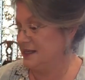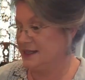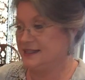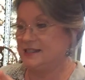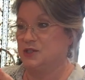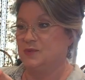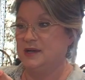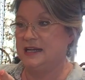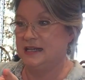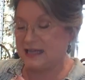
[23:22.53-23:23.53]
This is
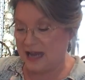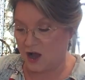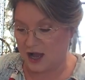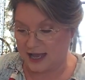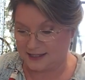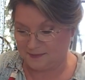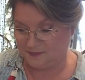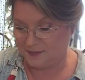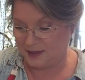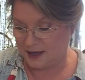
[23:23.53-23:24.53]
really hot.
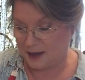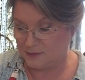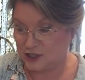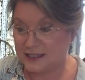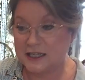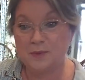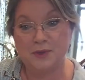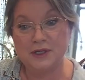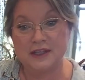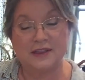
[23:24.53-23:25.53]
I'm just going
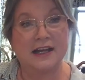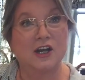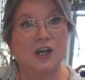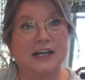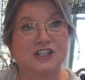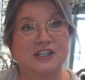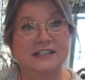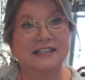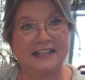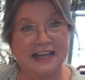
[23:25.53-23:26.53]
to put it there and
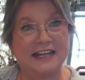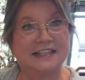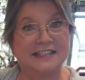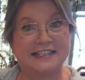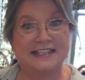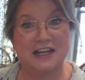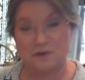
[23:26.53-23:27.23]
just let it sit